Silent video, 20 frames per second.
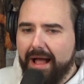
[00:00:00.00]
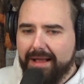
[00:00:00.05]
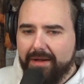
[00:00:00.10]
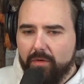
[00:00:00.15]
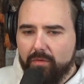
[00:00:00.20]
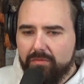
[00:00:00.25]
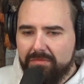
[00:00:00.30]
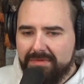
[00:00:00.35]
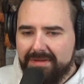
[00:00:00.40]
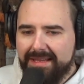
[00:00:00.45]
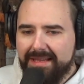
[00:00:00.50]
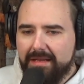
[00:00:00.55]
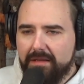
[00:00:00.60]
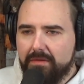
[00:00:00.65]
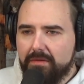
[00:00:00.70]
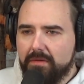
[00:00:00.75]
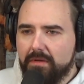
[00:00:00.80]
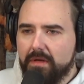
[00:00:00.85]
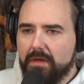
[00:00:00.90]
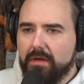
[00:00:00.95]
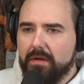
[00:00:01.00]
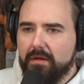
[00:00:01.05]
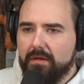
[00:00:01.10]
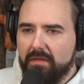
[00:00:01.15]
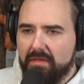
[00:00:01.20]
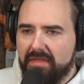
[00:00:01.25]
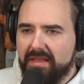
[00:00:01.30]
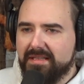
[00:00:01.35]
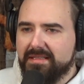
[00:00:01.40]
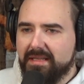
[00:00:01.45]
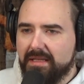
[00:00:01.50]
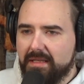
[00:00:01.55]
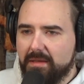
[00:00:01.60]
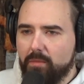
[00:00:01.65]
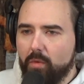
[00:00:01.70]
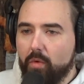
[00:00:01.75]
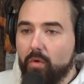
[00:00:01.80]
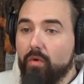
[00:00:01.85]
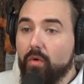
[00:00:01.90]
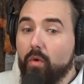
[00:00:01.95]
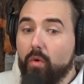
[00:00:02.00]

I don't need this anymore.